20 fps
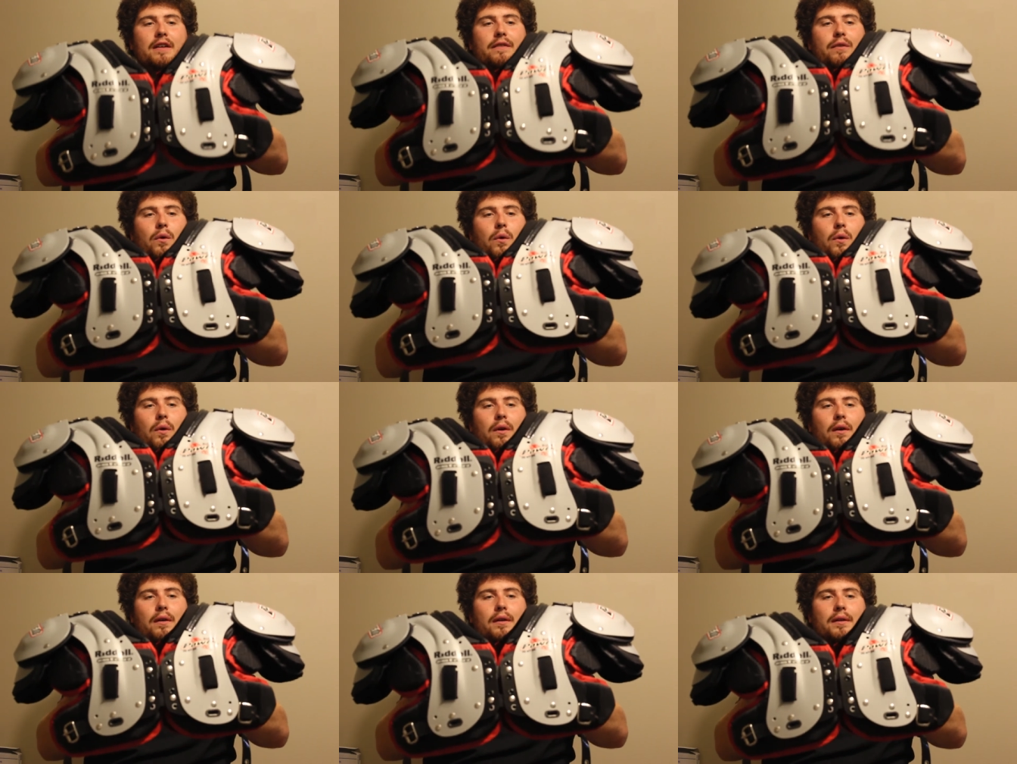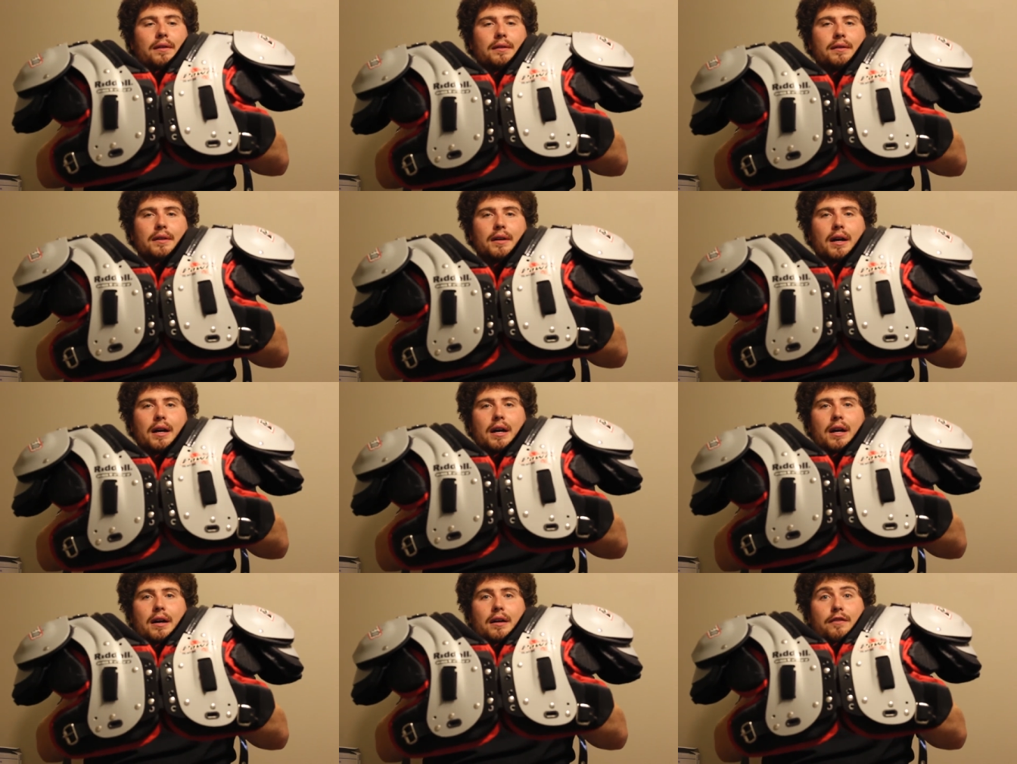for
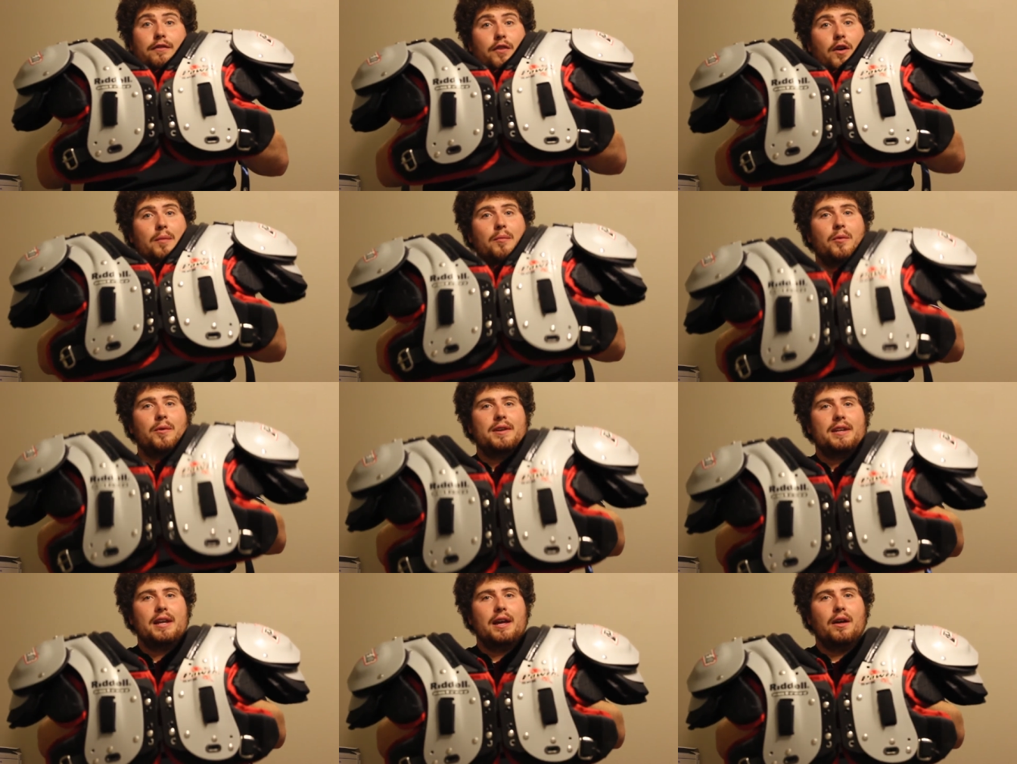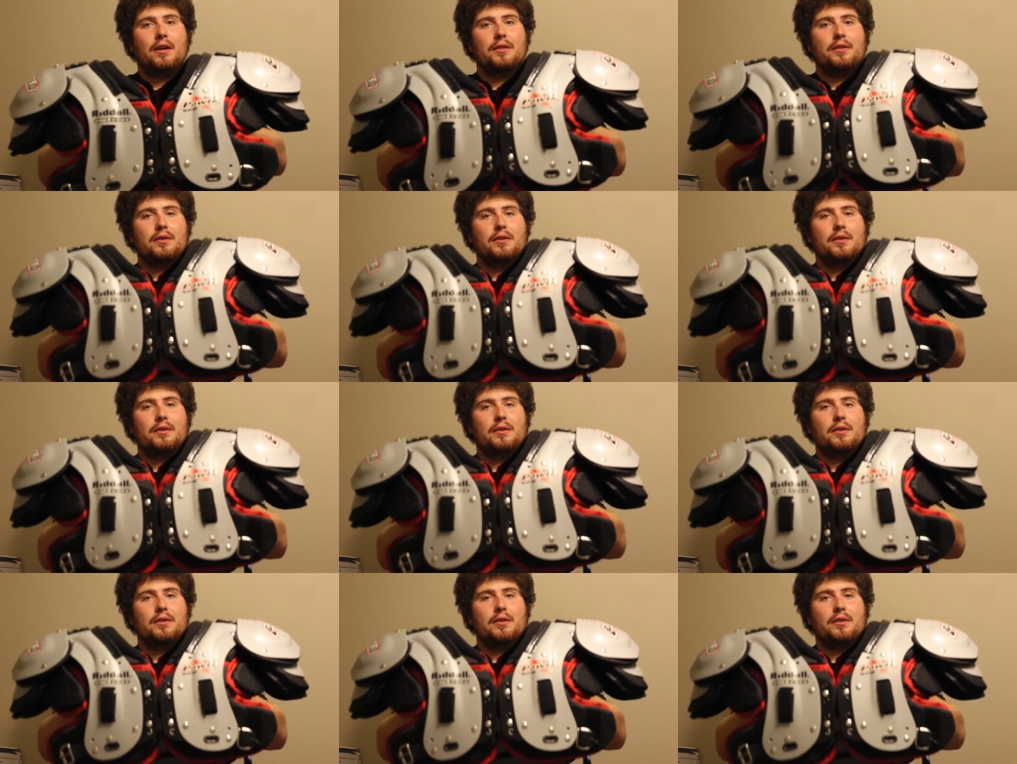uh, from Riddell.